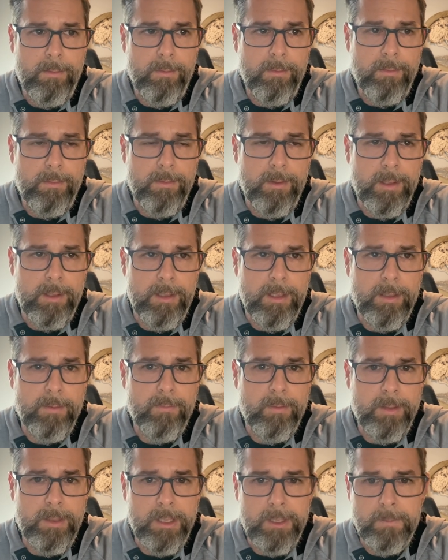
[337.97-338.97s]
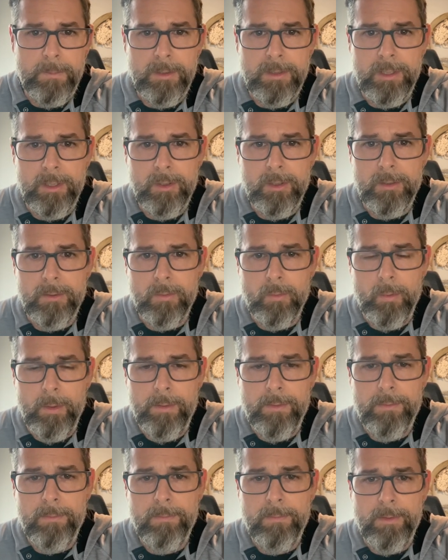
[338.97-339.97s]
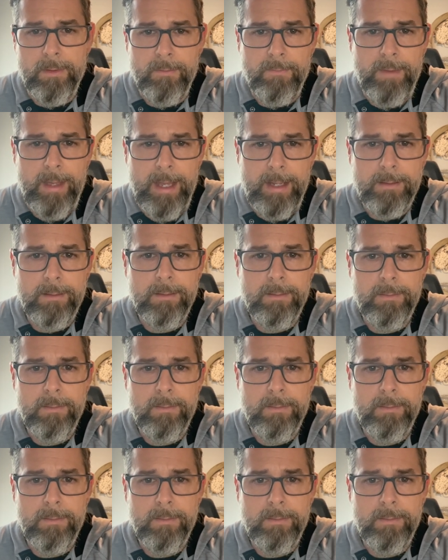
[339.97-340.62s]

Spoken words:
the different dispositions with the vet.